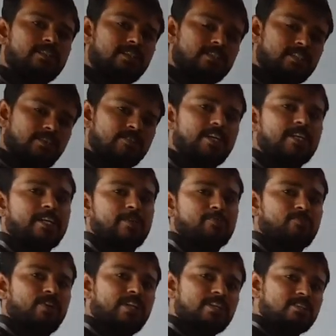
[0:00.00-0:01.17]
several types.
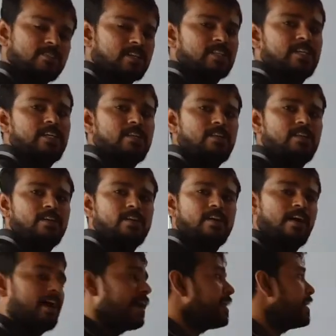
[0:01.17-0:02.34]
One is circle
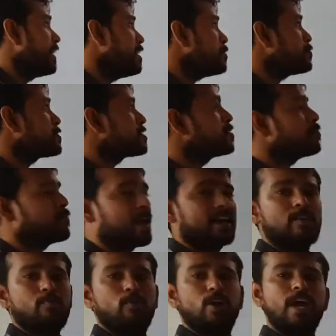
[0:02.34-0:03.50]
and ellipse,
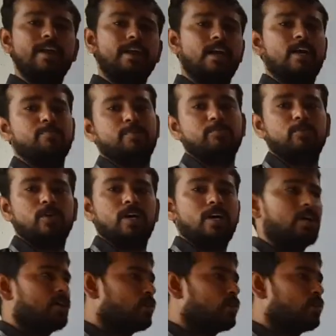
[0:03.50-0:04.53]
parabola and hyperbola.